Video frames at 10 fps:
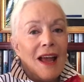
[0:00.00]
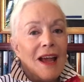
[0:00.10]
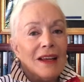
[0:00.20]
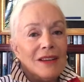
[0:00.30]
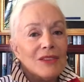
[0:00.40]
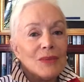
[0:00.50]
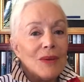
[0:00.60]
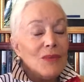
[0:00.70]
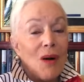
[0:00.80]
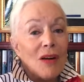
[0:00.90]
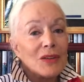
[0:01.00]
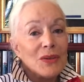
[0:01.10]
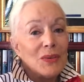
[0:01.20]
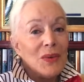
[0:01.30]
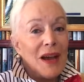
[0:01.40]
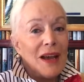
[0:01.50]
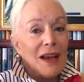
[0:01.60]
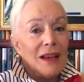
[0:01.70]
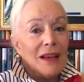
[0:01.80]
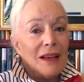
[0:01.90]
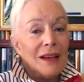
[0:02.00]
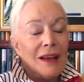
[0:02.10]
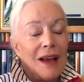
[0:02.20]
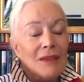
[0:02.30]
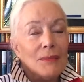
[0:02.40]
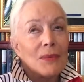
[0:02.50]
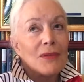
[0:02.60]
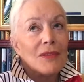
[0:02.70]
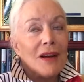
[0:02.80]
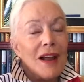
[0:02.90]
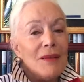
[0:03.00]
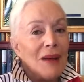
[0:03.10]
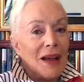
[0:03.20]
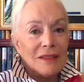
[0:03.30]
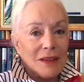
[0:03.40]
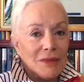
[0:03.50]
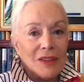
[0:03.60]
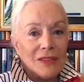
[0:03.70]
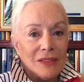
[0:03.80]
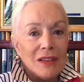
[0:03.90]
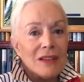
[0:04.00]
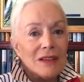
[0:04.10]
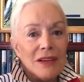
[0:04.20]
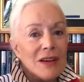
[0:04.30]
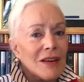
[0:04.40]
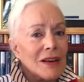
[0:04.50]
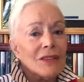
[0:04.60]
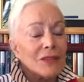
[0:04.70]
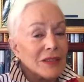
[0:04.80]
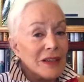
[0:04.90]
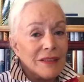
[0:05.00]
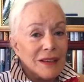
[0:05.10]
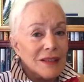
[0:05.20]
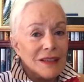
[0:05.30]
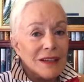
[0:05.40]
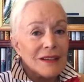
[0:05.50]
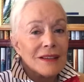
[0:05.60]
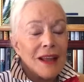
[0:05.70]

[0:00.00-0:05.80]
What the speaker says: And as we walked away, and I pray my siblings didn't hear, I don't think they did,